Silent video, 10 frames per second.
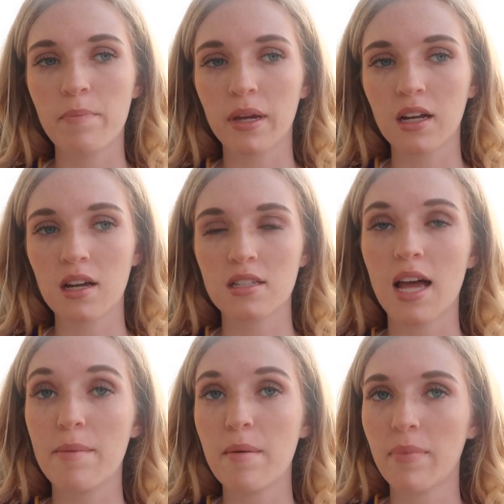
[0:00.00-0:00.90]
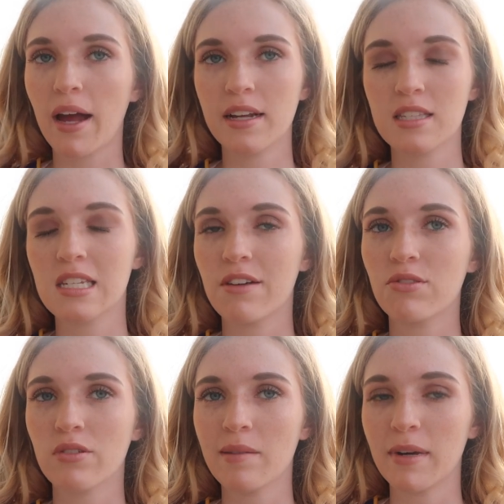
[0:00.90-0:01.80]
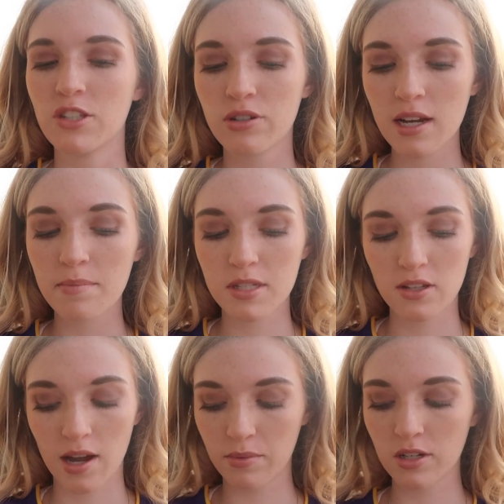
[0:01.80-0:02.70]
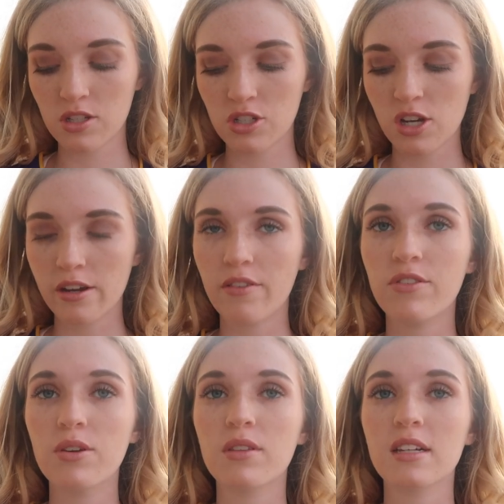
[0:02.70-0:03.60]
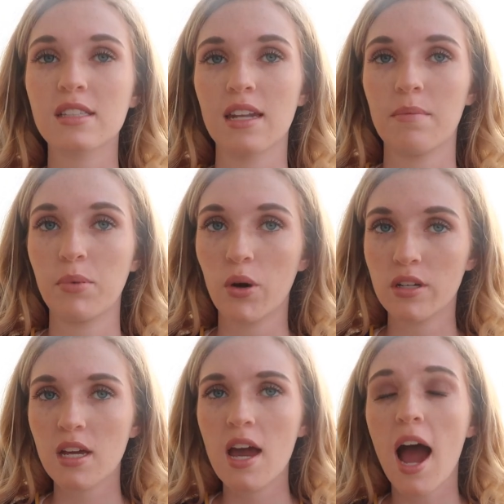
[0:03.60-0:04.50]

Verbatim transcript: because I've been buying stuff throughout my trip, so I wanted to show you a few things that I bought.